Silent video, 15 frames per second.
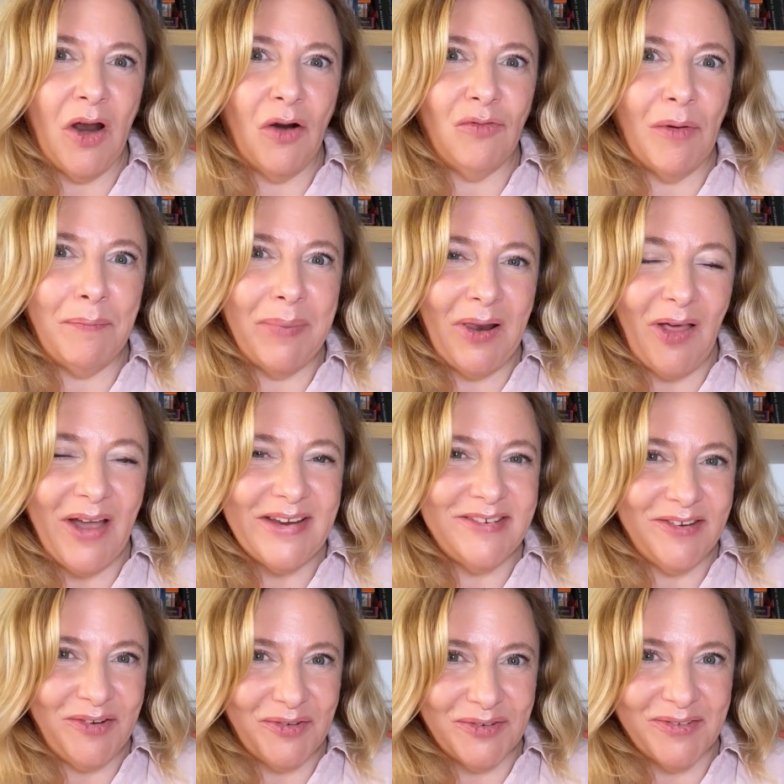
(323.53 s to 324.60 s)
a reply
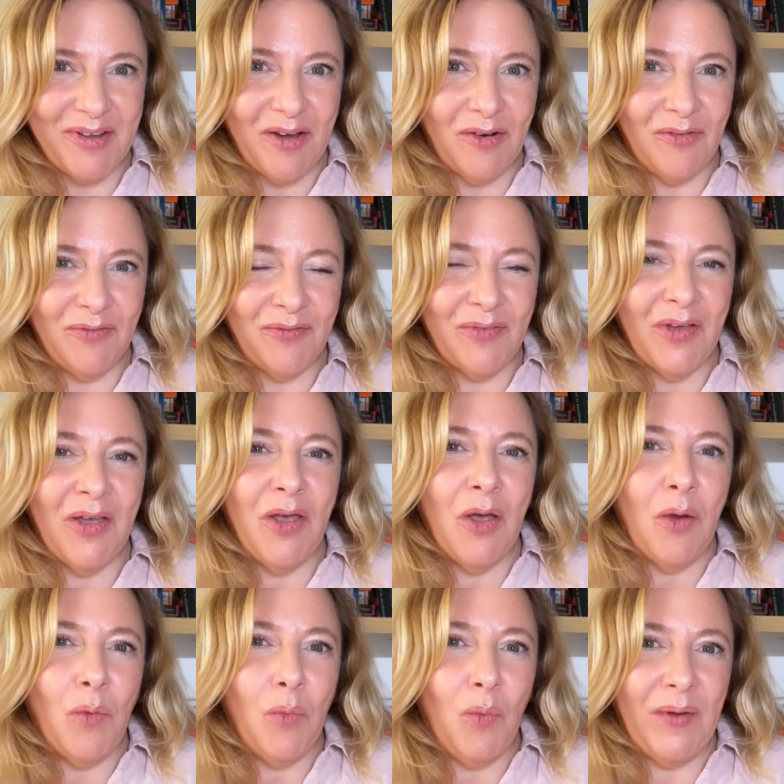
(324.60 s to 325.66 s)
to yourself
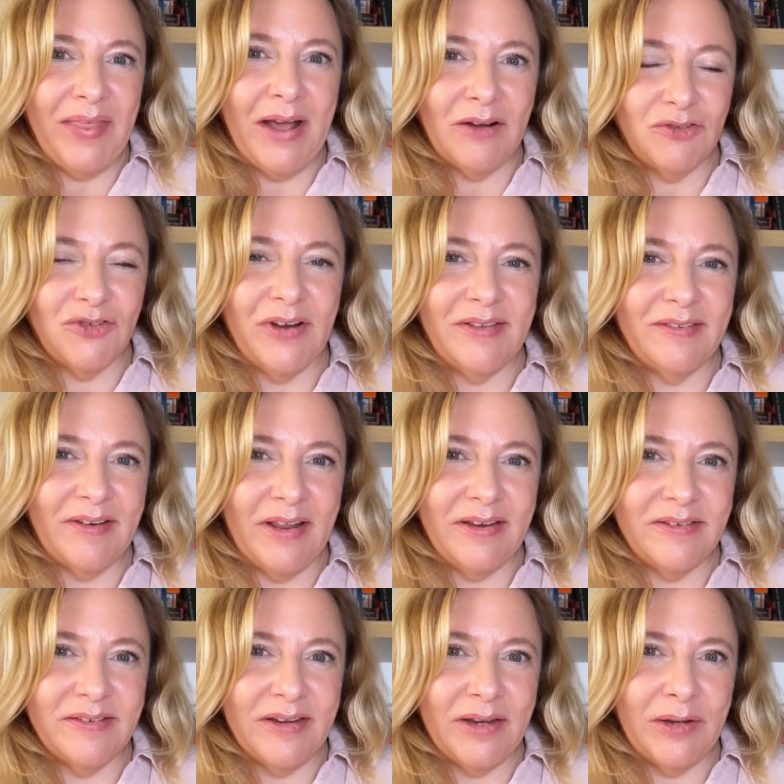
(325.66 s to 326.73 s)
without
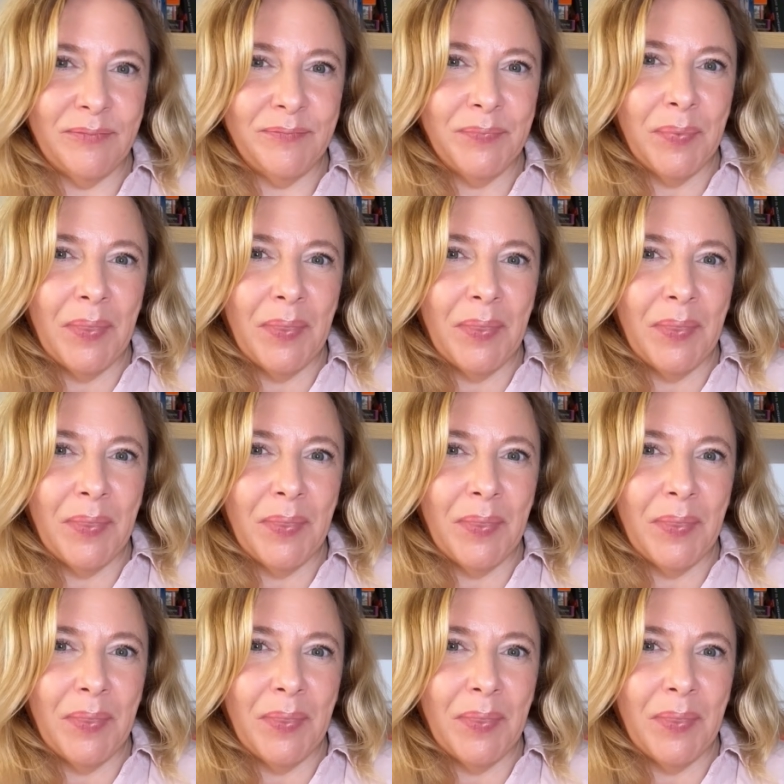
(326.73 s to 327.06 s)
translating